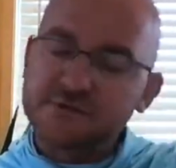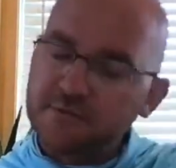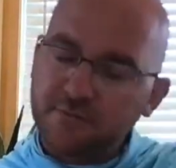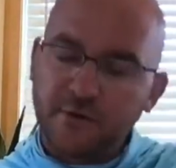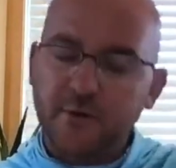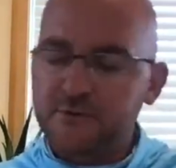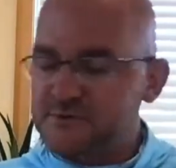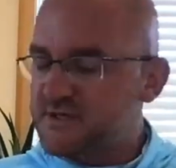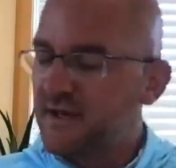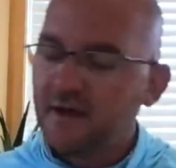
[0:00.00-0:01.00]
and
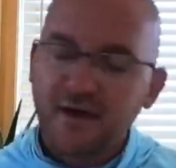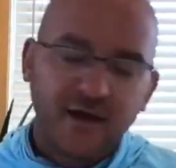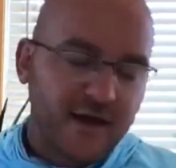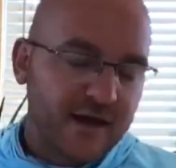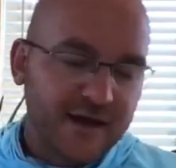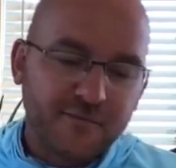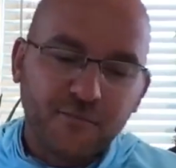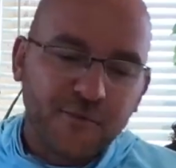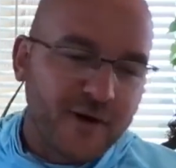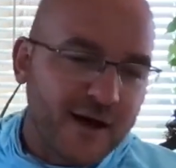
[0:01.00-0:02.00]
blows. And
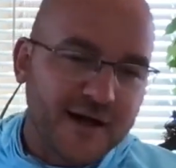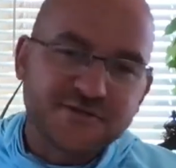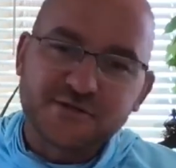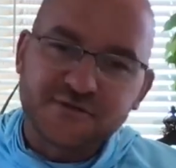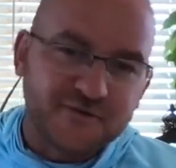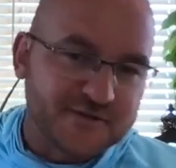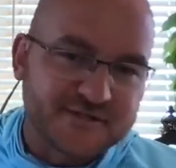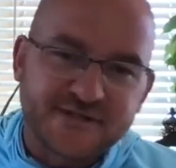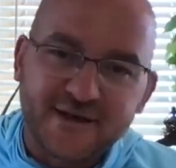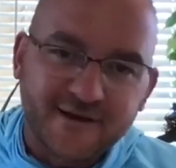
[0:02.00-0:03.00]
I just feel
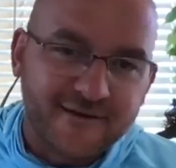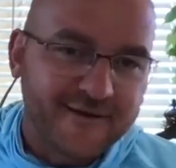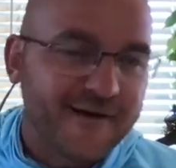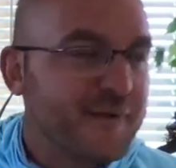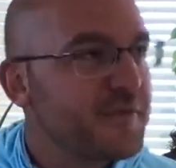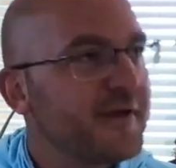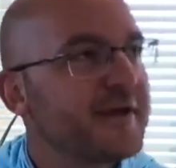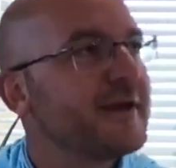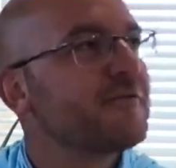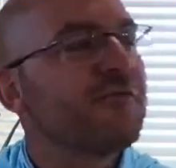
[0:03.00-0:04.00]
sick. I'm
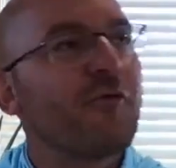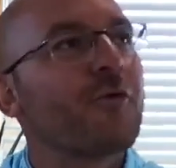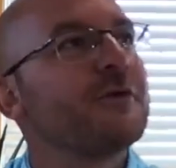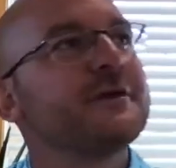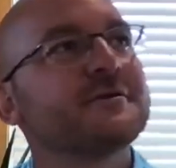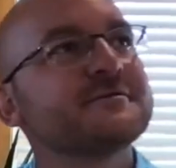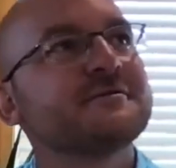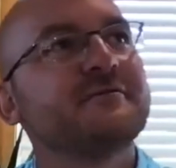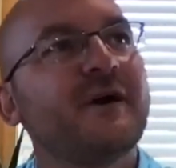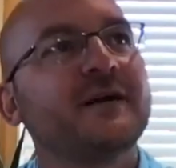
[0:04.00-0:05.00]
thinking 4 years
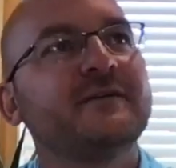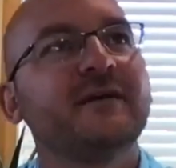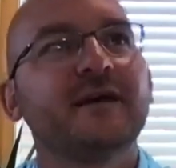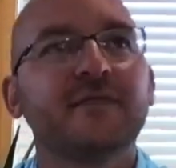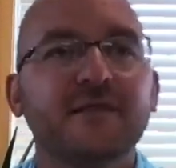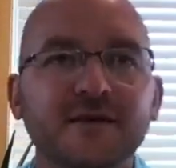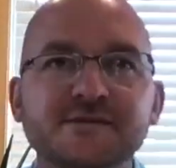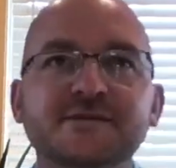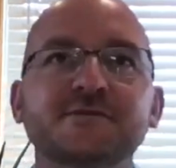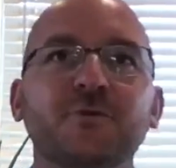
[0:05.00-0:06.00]
of hunting, and this
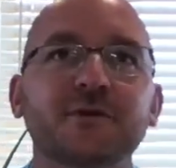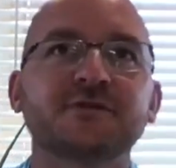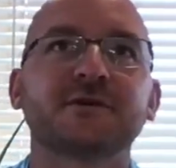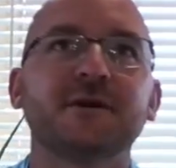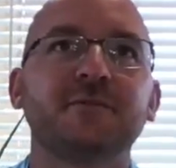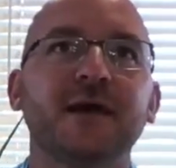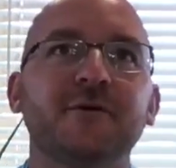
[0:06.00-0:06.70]
is what it's come down